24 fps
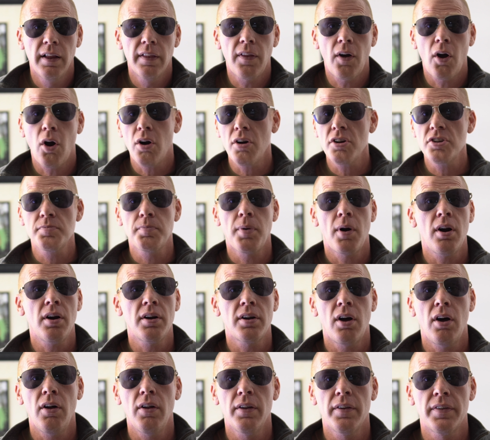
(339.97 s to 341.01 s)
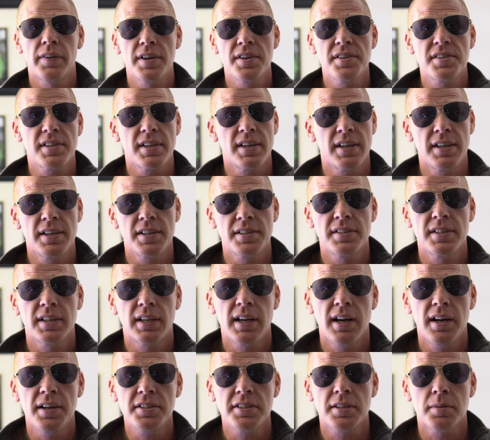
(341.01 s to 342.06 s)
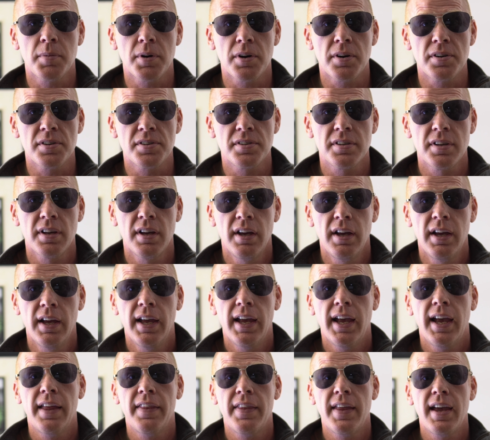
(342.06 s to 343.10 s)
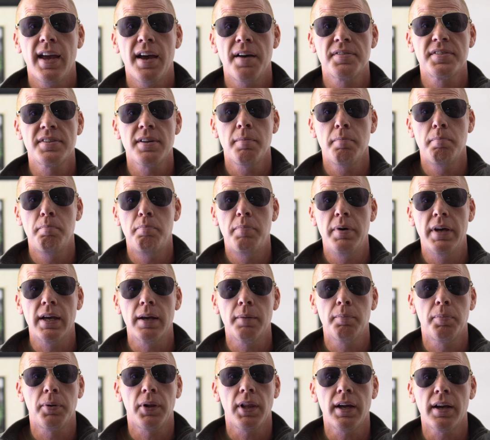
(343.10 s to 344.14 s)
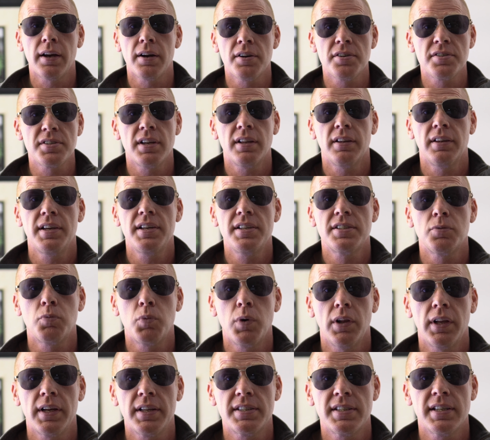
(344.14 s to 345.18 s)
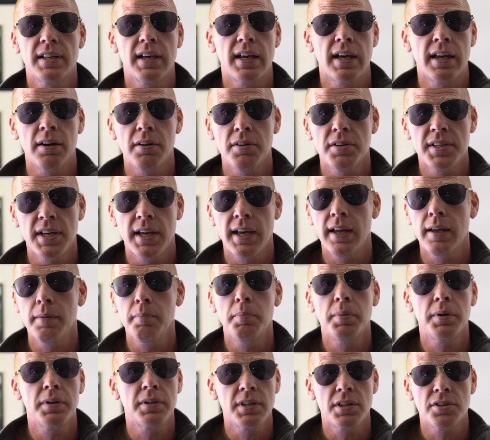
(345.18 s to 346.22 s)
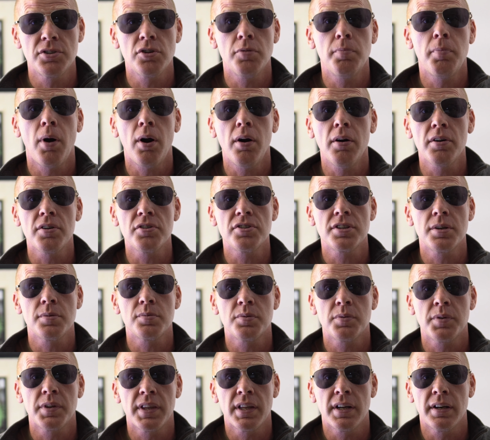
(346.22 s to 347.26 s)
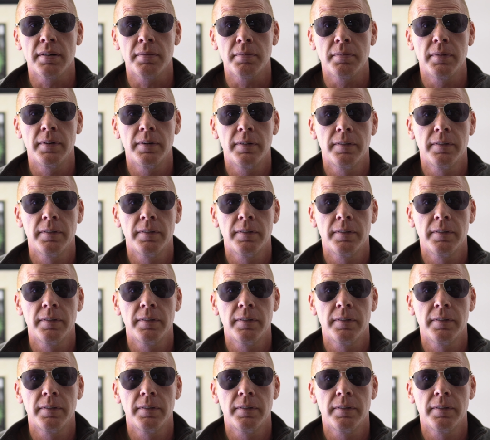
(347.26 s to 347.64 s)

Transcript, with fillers: The hardest part in all of this is the customers, and they have some big players at least willing to entertain potential partnerships with them.